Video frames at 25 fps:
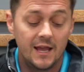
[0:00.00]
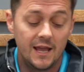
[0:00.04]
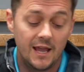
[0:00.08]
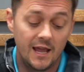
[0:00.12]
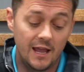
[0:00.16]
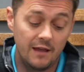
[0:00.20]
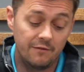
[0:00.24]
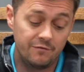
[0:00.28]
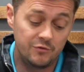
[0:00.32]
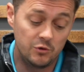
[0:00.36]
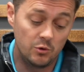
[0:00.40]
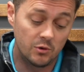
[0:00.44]

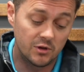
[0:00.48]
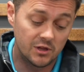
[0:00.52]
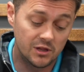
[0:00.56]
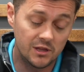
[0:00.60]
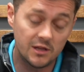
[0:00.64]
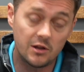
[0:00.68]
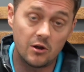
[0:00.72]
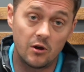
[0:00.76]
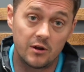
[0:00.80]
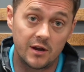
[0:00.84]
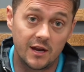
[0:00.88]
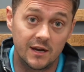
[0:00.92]
If you
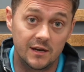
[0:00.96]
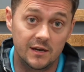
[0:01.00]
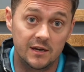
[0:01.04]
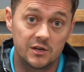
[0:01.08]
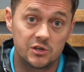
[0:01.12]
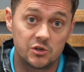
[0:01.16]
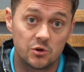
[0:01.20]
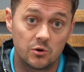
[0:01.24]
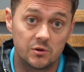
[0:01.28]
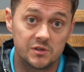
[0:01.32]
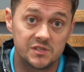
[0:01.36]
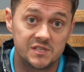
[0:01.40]
click on it and
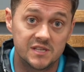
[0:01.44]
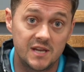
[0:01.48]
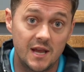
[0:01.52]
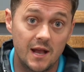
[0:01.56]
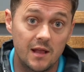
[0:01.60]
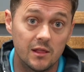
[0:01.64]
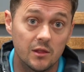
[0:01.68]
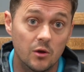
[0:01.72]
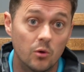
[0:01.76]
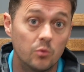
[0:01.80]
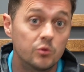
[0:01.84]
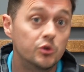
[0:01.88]
it turns
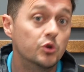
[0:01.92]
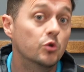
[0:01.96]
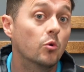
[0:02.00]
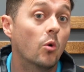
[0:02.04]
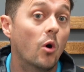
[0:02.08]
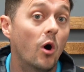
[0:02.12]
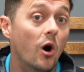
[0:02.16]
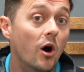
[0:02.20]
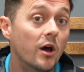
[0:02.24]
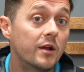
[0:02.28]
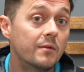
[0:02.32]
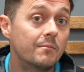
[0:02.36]
yellow,
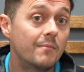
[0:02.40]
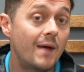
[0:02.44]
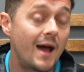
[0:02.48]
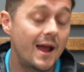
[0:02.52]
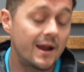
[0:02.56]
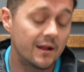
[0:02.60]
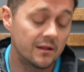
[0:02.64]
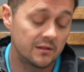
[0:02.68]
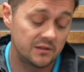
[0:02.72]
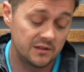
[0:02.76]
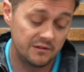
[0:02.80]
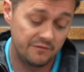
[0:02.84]
you
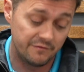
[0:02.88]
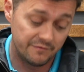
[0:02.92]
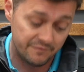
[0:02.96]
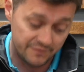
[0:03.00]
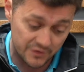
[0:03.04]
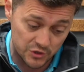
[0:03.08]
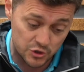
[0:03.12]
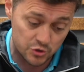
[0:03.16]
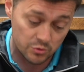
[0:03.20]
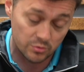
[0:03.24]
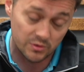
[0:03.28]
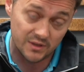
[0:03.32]
automatically
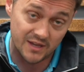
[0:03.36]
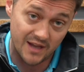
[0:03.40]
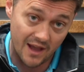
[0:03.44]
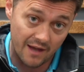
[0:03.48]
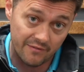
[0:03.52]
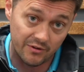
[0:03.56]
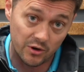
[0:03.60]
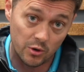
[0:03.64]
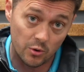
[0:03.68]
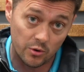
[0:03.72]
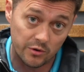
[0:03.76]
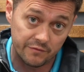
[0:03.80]
visually
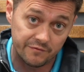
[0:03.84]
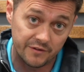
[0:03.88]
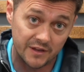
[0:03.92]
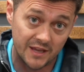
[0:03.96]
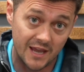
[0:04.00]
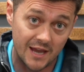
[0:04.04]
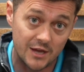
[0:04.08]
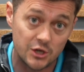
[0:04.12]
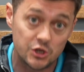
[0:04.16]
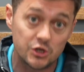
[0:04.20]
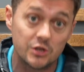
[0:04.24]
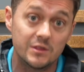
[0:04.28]
have a
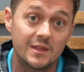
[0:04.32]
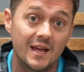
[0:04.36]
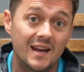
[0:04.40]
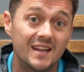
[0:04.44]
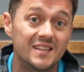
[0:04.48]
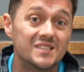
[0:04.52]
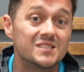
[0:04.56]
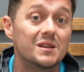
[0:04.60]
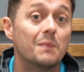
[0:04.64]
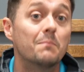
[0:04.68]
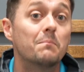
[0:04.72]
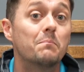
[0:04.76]
notification that
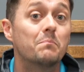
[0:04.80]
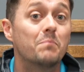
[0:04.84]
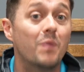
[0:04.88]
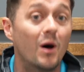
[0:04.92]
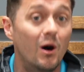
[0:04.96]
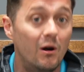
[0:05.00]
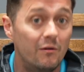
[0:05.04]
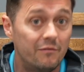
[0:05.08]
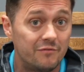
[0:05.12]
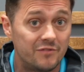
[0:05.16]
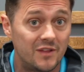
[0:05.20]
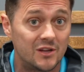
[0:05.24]
it's
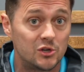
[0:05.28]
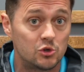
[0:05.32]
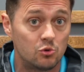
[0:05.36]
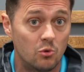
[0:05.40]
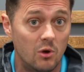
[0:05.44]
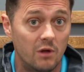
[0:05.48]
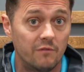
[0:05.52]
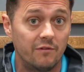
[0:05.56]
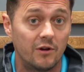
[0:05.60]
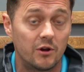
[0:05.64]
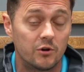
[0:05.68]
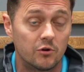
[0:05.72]
above the
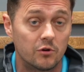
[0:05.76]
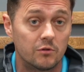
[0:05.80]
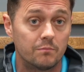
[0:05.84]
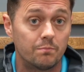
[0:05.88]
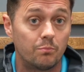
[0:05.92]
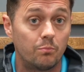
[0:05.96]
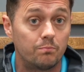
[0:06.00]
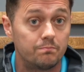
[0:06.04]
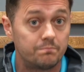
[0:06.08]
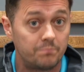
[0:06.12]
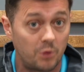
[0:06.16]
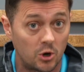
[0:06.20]
1,200
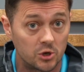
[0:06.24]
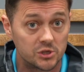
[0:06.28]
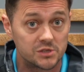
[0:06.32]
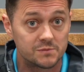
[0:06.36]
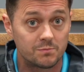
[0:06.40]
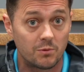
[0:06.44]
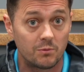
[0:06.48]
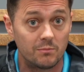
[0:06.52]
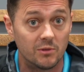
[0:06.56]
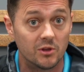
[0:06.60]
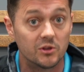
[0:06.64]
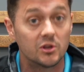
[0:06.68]
parts
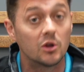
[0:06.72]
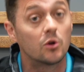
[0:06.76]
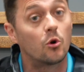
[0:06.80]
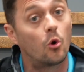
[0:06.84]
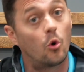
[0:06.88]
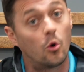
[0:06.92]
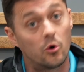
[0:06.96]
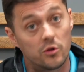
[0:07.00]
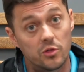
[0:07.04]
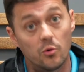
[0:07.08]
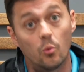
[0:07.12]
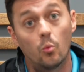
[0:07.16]
per million
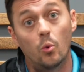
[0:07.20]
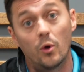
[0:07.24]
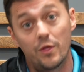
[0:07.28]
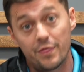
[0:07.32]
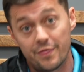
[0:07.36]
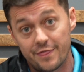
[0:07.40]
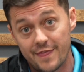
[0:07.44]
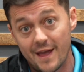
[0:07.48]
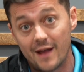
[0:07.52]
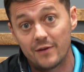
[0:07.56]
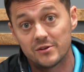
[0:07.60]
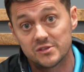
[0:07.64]
or the
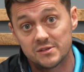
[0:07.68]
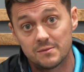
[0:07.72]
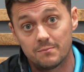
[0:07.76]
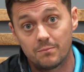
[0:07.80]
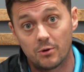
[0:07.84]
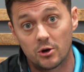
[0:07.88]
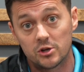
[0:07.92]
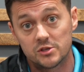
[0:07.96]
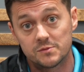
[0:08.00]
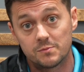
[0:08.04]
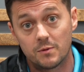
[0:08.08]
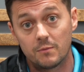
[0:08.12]
1,000
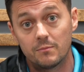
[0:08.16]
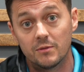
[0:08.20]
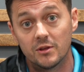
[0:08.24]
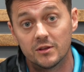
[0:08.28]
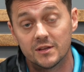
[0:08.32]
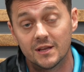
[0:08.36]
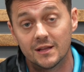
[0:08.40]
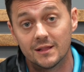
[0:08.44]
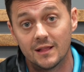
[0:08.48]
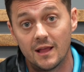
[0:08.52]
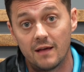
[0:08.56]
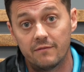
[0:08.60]
parts per
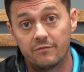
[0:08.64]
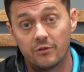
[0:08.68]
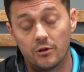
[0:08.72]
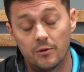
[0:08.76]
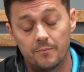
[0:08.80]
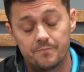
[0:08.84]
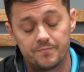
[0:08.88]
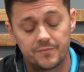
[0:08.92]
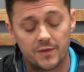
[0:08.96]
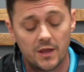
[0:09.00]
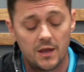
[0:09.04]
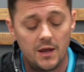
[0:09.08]
million level.
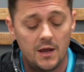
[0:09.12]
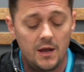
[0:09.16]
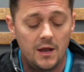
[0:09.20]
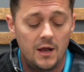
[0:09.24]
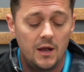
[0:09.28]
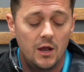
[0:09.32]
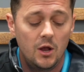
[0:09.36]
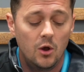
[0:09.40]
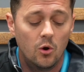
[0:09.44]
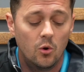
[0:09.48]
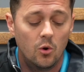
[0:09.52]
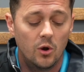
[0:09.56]

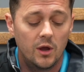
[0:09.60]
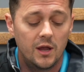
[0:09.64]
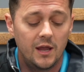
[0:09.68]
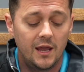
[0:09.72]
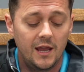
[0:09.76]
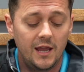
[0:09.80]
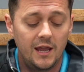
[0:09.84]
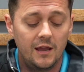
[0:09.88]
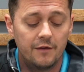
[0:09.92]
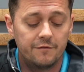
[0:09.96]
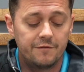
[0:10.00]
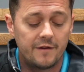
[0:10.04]

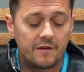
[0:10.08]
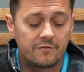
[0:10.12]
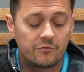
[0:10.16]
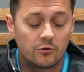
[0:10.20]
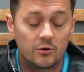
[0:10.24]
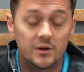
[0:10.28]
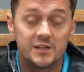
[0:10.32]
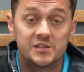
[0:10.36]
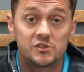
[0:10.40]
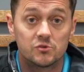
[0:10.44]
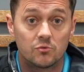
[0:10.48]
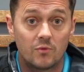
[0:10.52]
If
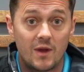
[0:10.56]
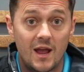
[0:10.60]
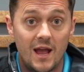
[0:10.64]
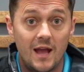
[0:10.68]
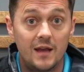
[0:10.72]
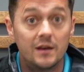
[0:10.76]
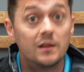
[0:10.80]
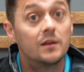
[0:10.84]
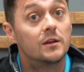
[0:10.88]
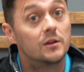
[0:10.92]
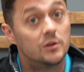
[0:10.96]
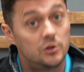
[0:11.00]
ever it's
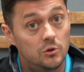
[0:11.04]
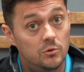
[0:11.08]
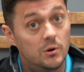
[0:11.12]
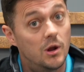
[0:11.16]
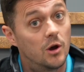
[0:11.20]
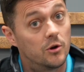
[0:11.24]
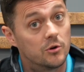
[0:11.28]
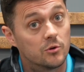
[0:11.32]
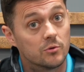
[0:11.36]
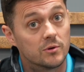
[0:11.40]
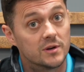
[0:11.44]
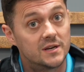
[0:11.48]
red, you
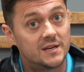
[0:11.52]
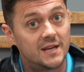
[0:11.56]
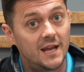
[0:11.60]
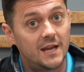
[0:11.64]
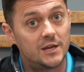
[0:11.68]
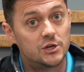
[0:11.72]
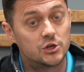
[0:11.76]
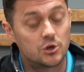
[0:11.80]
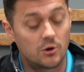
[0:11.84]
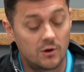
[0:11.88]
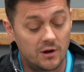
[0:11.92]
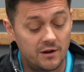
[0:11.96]
know you're in
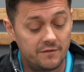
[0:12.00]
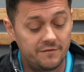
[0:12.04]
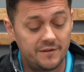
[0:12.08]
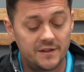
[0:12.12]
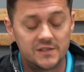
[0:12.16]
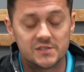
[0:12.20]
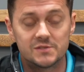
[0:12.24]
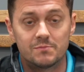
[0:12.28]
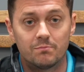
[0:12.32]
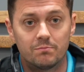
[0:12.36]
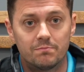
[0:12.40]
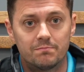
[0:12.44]
danger, and if
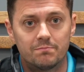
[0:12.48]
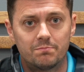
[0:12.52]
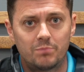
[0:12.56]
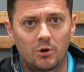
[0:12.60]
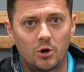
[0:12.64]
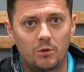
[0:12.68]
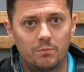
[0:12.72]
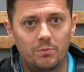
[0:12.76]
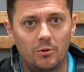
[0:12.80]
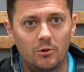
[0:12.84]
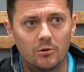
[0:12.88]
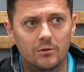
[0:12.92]
it's
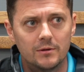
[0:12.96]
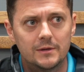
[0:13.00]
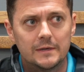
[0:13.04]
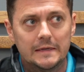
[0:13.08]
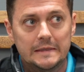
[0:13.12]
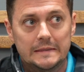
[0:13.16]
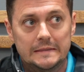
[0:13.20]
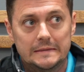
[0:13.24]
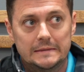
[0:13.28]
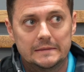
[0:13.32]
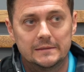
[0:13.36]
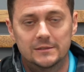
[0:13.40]
purple,
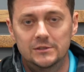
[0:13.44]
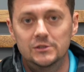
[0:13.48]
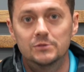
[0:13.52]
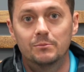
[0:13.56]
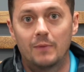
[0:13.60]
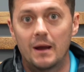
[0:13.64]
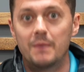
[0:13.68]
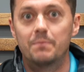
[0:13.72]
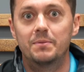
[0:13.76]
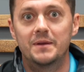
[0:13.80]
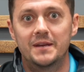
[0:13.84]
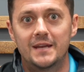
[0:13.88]
you
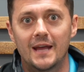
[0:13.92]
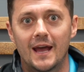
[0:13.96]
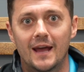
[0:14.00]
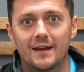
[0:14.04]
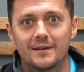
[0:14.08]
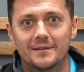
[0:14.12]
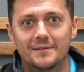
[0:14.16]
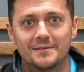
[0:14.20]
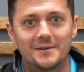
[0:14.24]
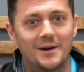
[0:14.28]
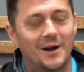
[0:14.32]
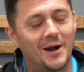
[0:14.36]
might be
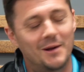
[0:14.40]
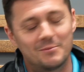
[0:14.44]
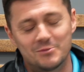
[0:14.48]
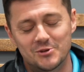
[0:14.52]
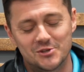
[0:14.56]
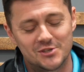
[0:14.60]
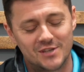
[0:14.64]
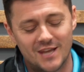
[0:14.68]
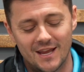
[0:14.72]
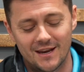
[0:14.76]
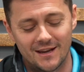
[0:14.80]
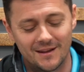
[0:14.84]
dead. I'm
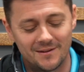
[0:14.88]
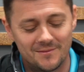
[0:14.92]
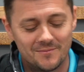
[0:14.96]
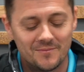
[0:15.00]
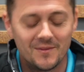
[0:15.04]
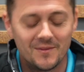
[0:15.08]
just kidding.